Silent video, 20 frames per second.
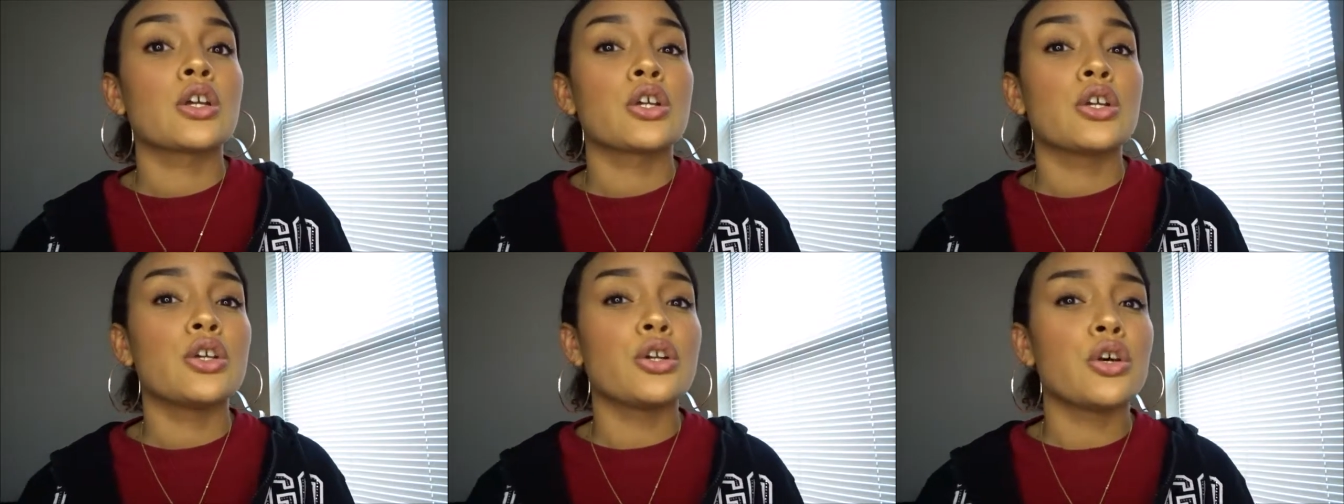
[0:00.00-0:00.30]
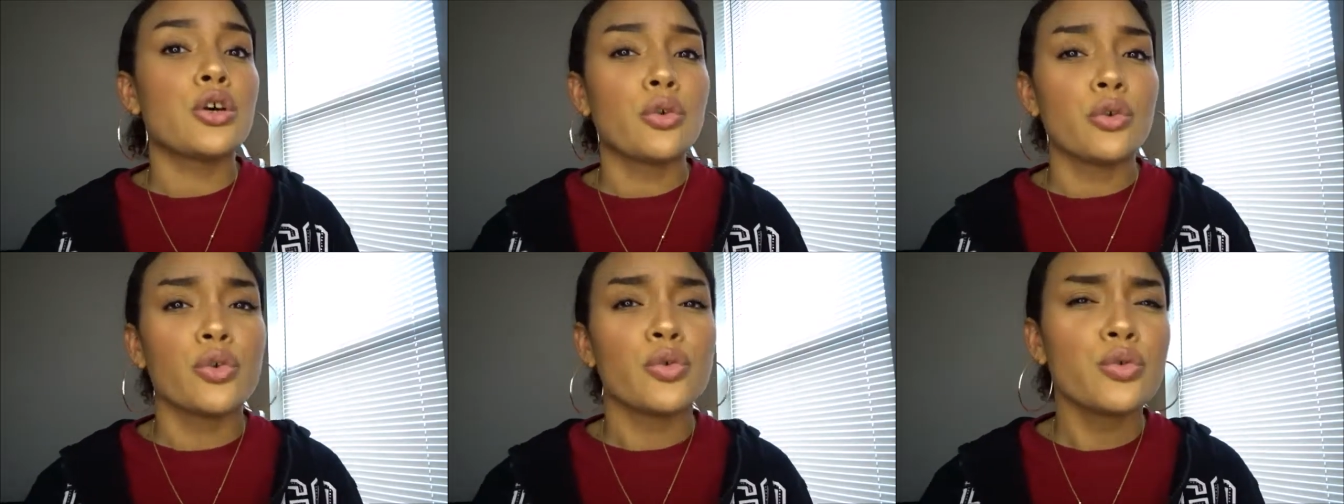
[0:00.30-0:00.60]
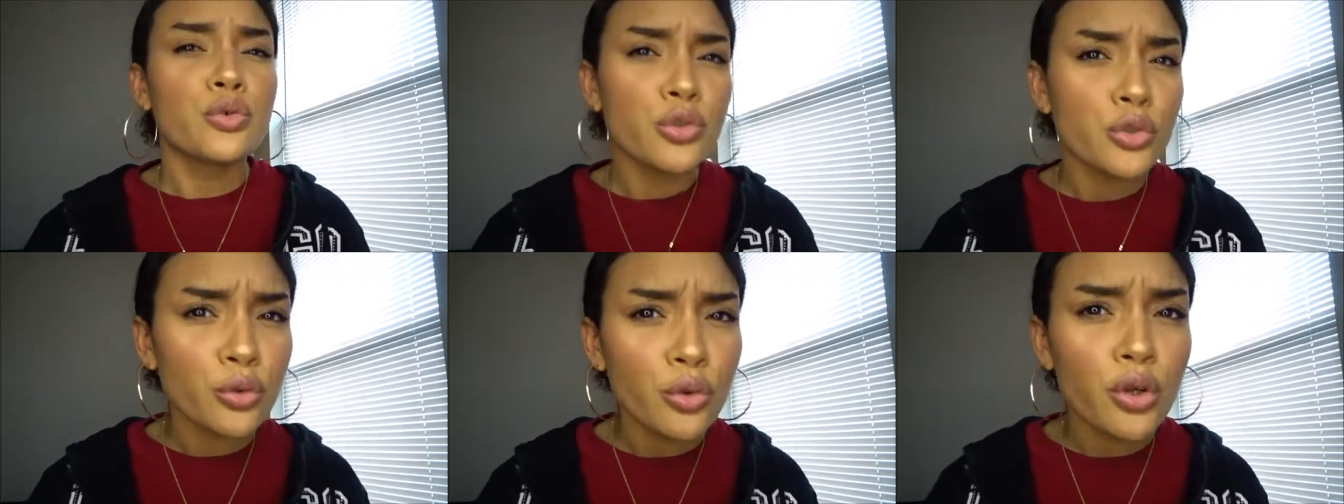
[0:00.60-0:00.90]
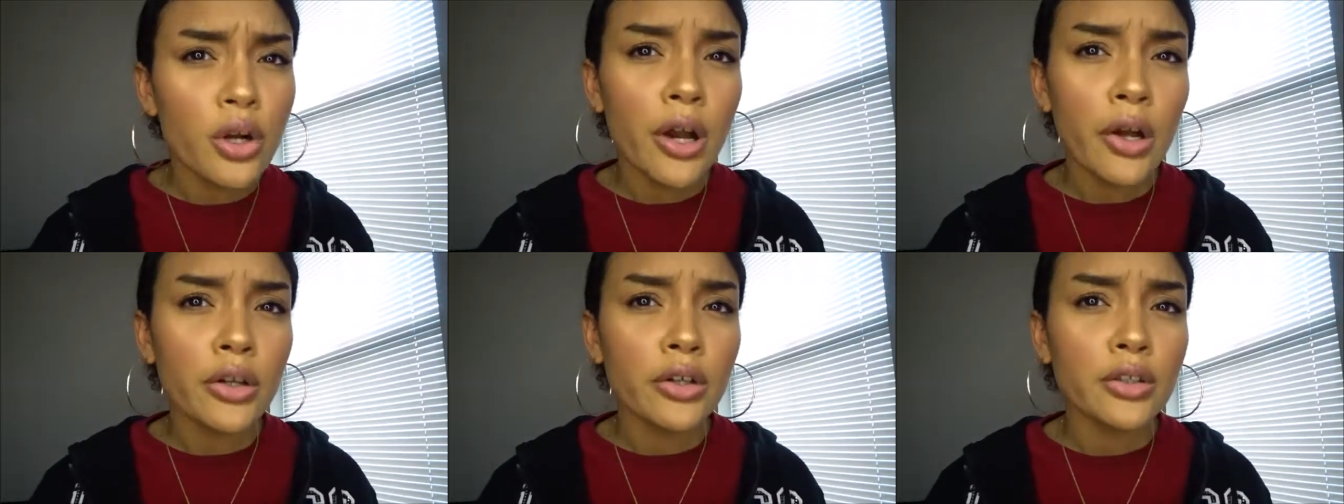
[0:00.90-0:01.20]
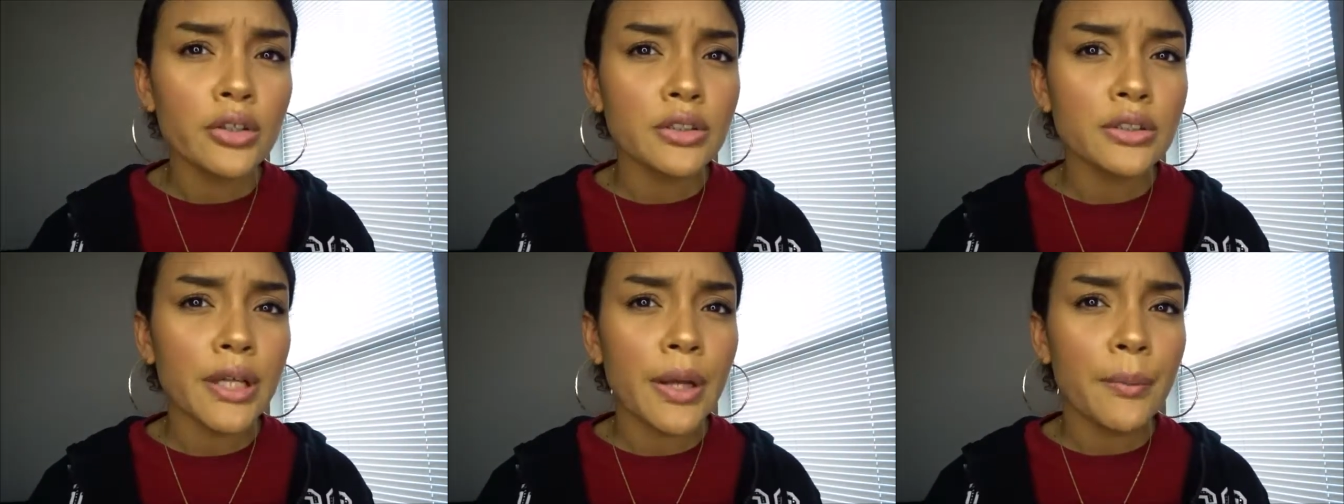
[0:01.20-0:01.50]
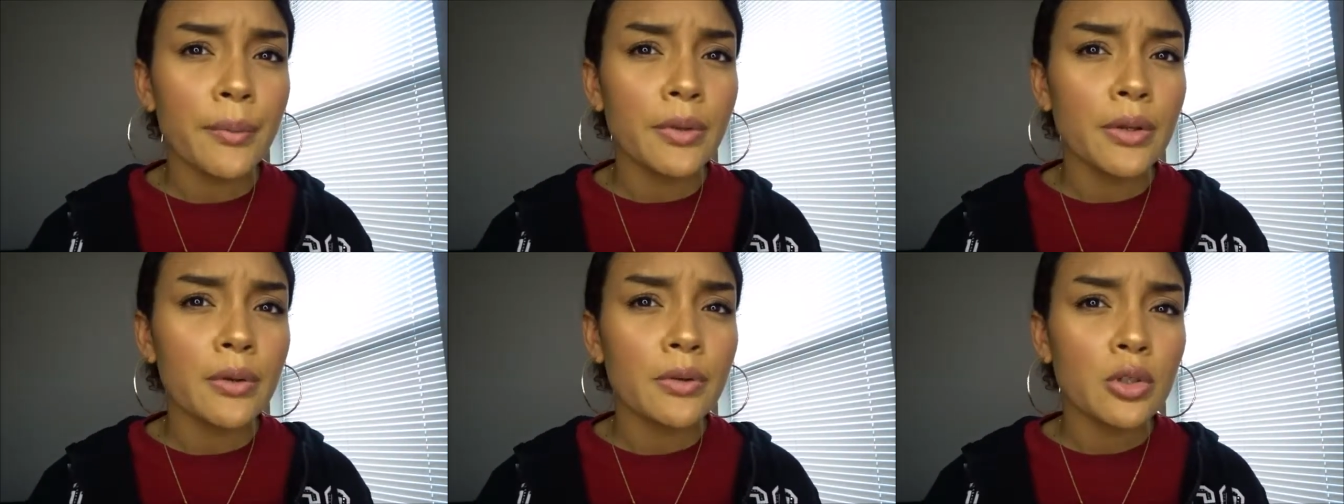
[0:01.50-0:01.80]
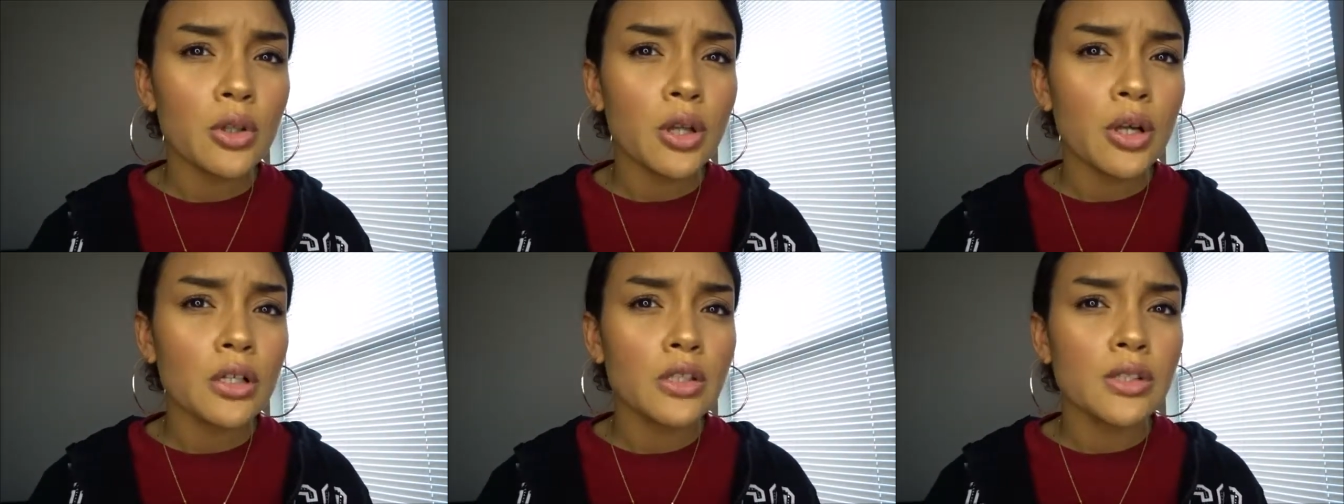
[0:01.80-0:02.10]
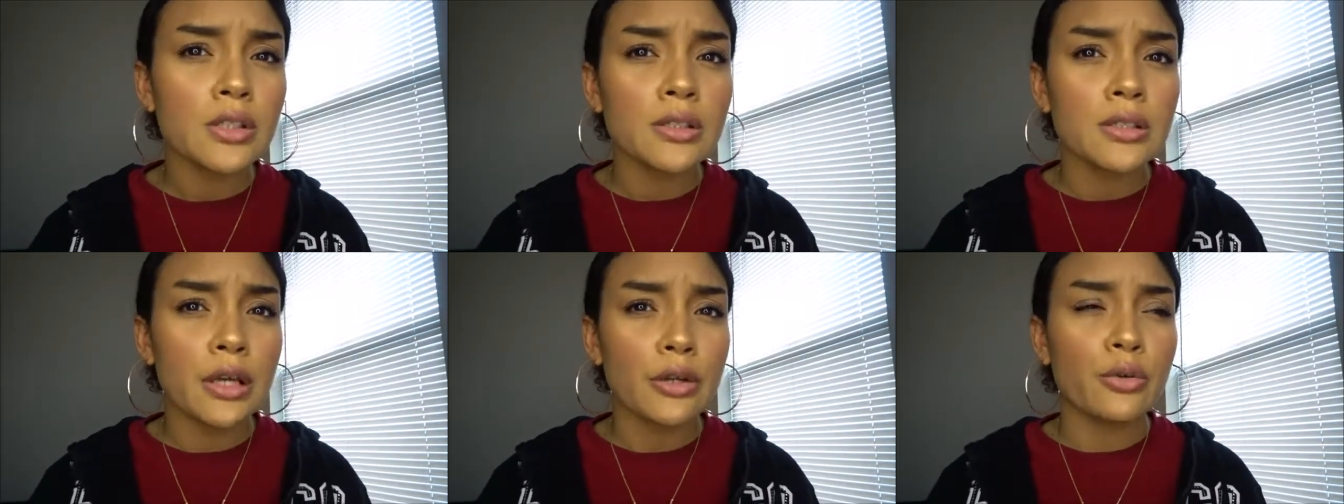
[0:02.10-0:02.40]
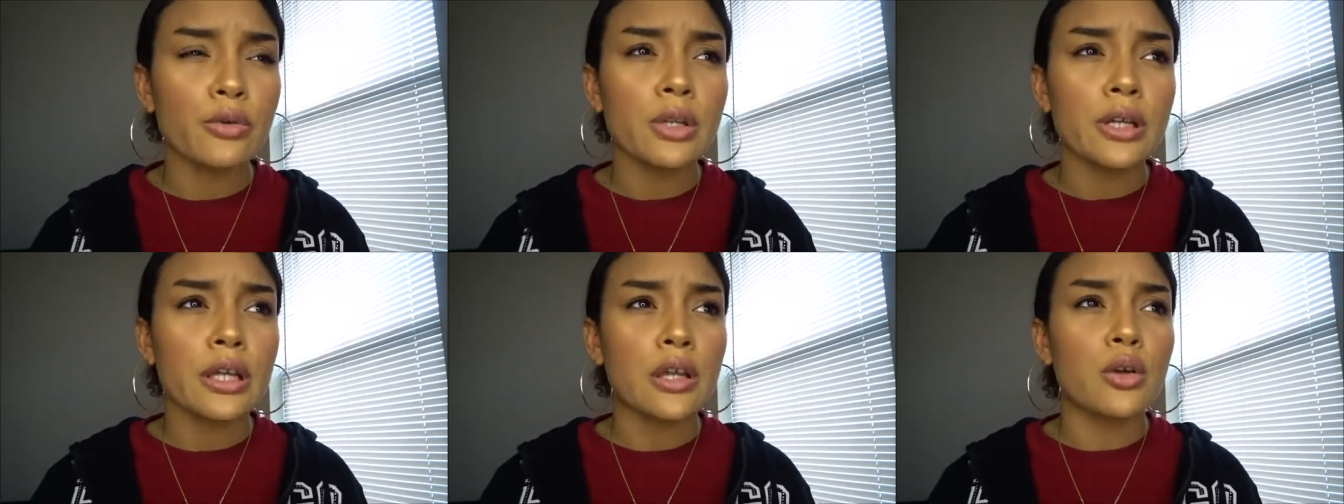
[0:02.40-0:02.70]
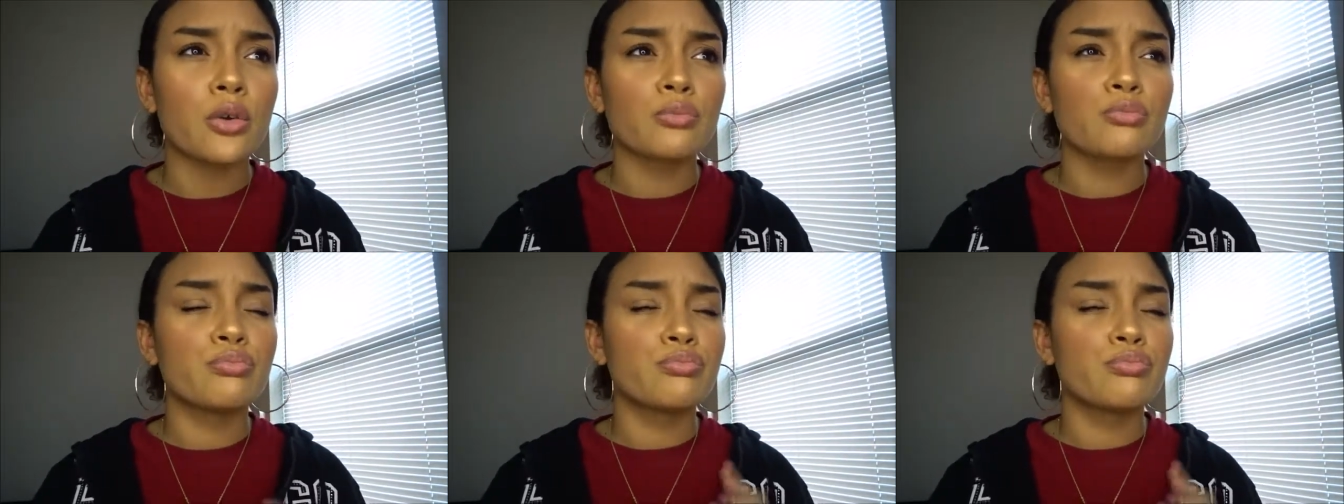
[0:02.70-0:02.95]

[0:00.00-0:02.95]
you know neutral color type of lip gloss because i don't like